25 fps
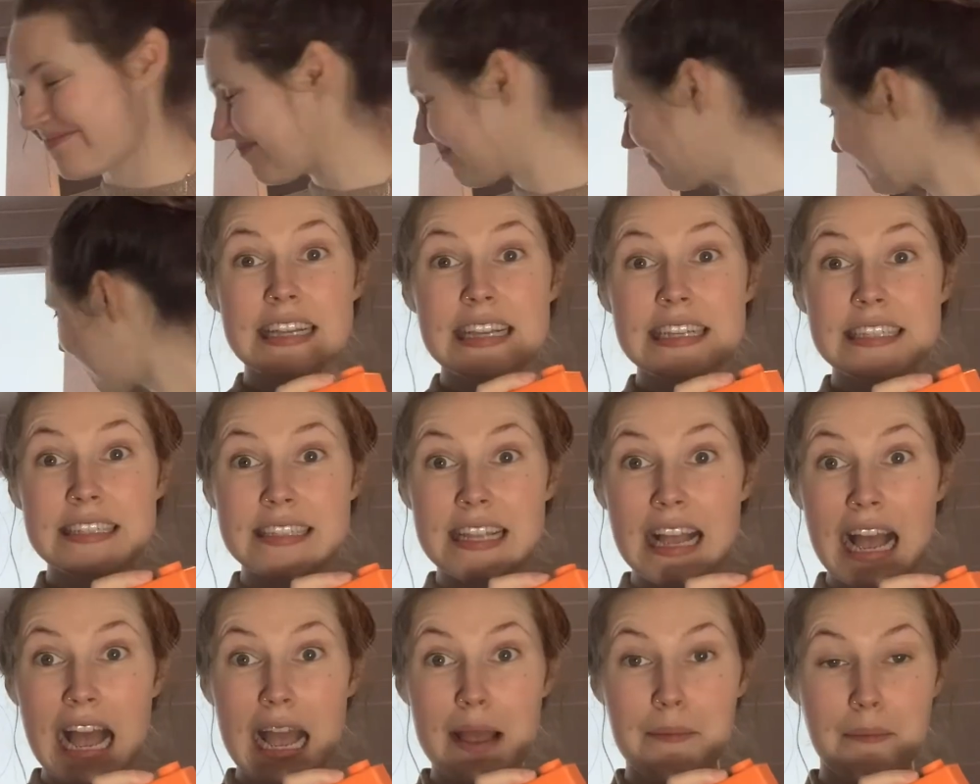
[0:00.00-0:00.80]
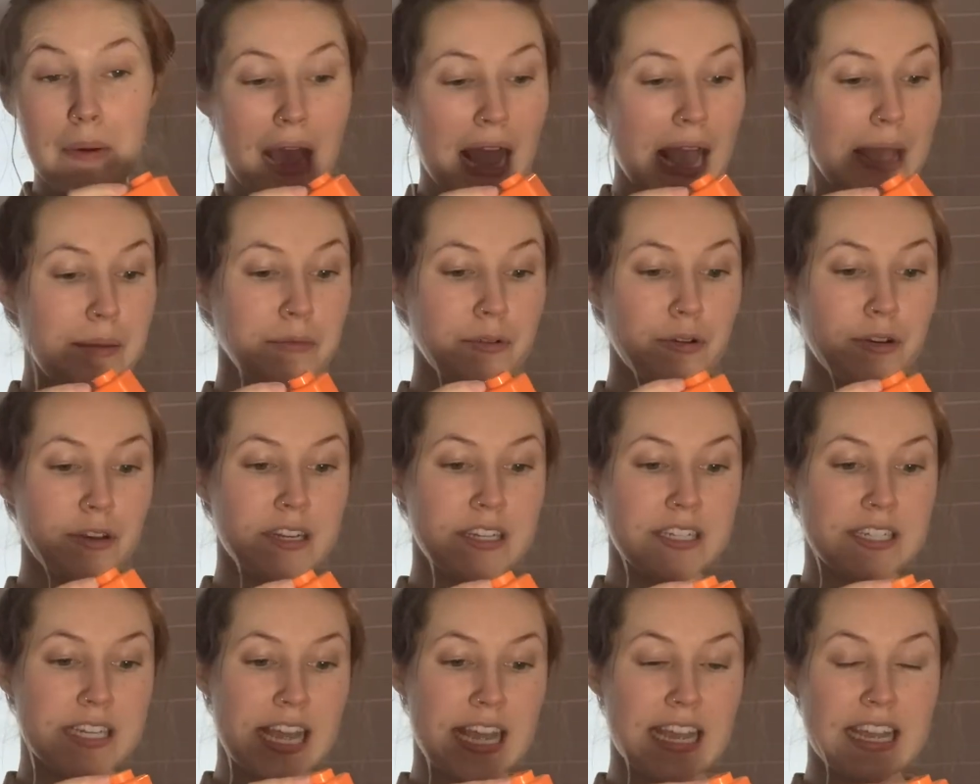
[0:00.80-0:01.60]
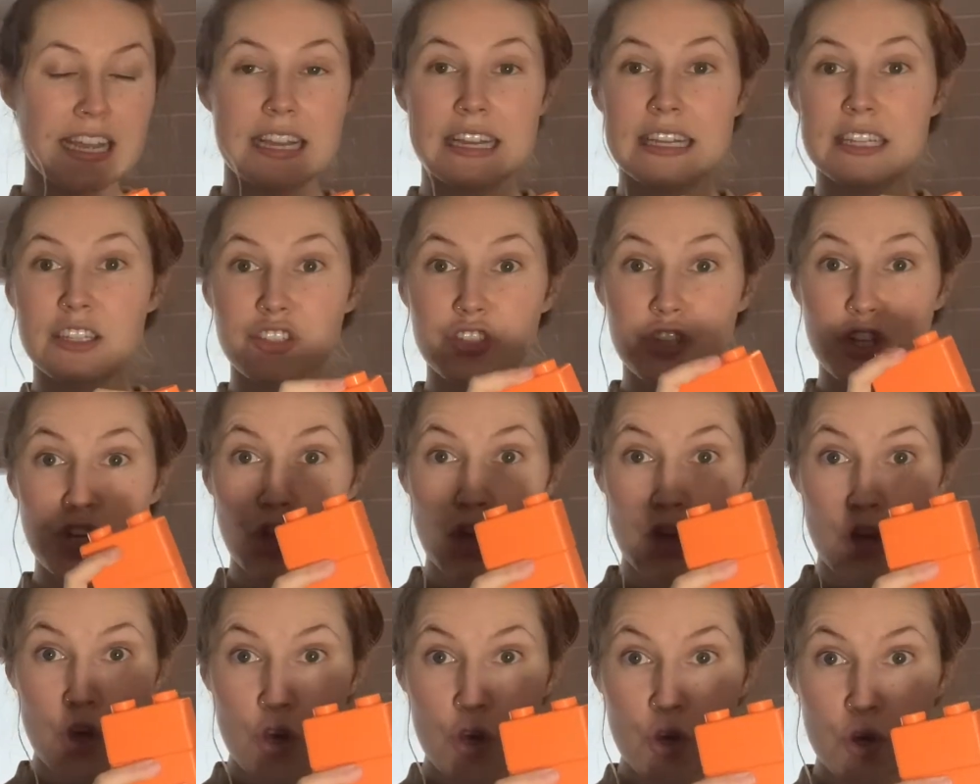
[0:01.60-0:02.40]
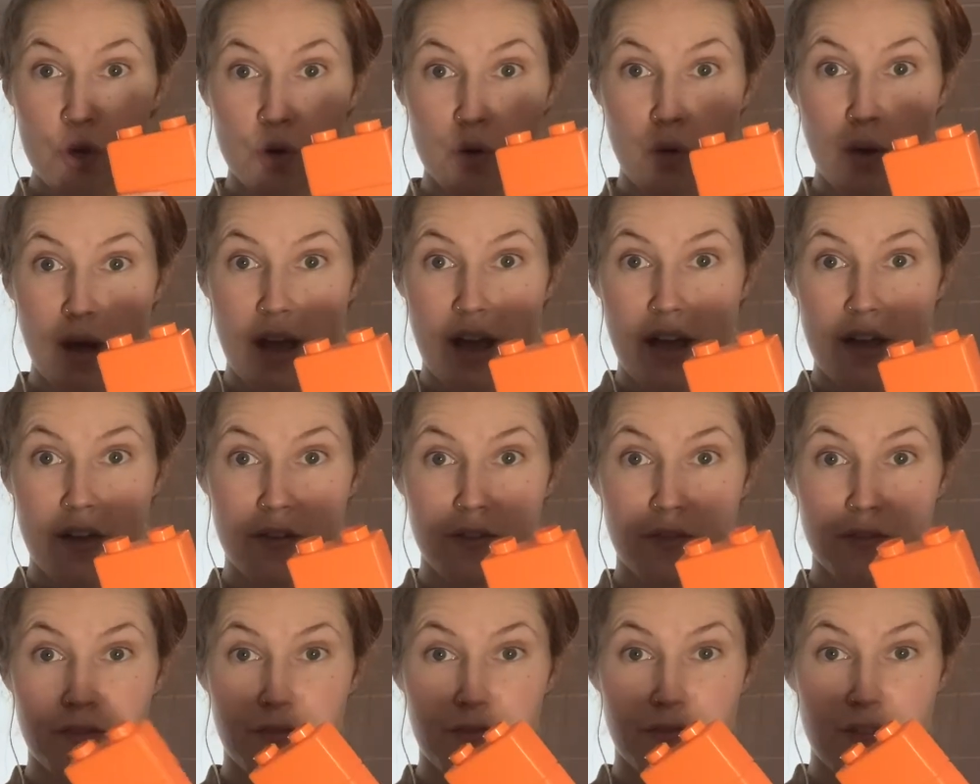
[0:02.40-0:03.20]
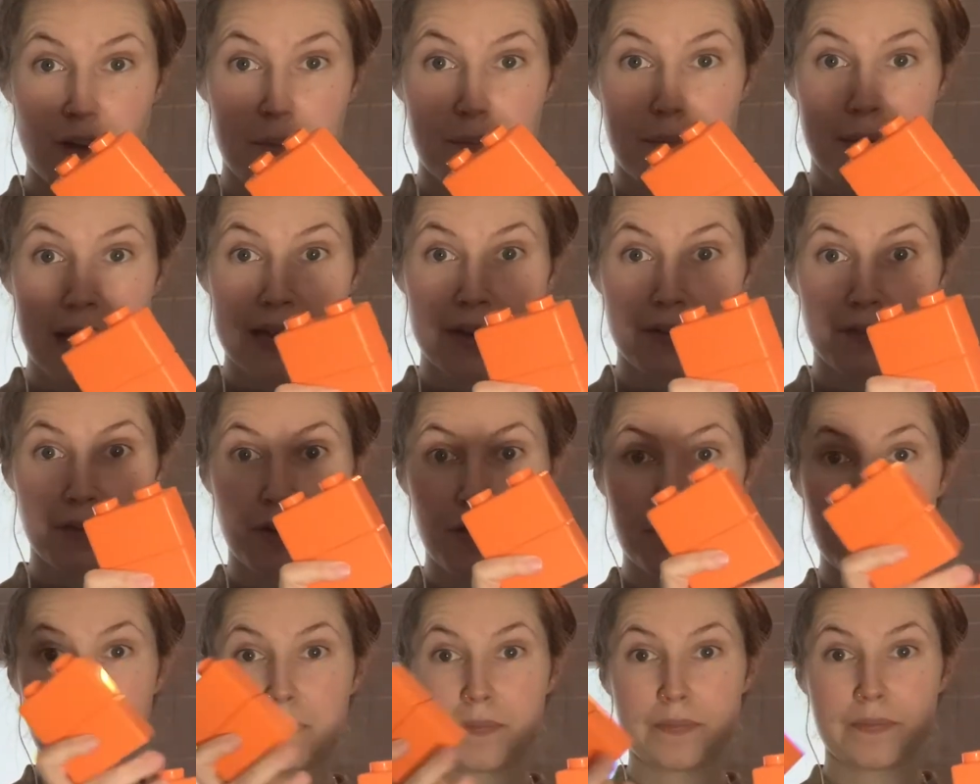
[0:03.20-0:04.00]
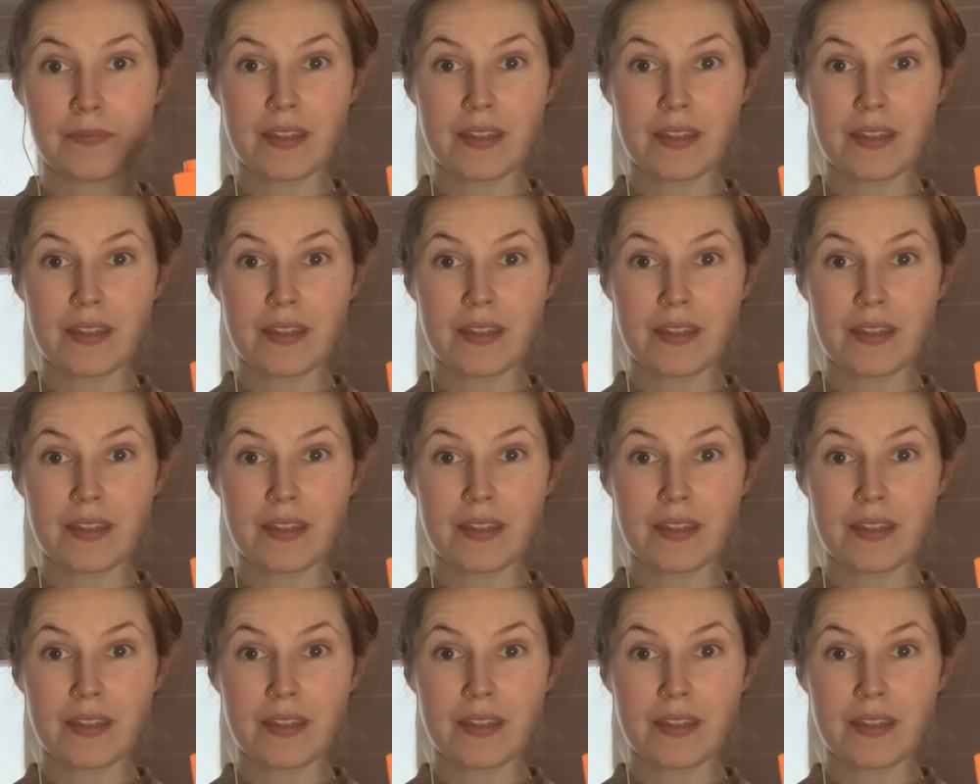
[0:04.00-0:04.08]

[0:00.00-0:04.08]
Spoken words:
This time I'm going to take 2 from my group.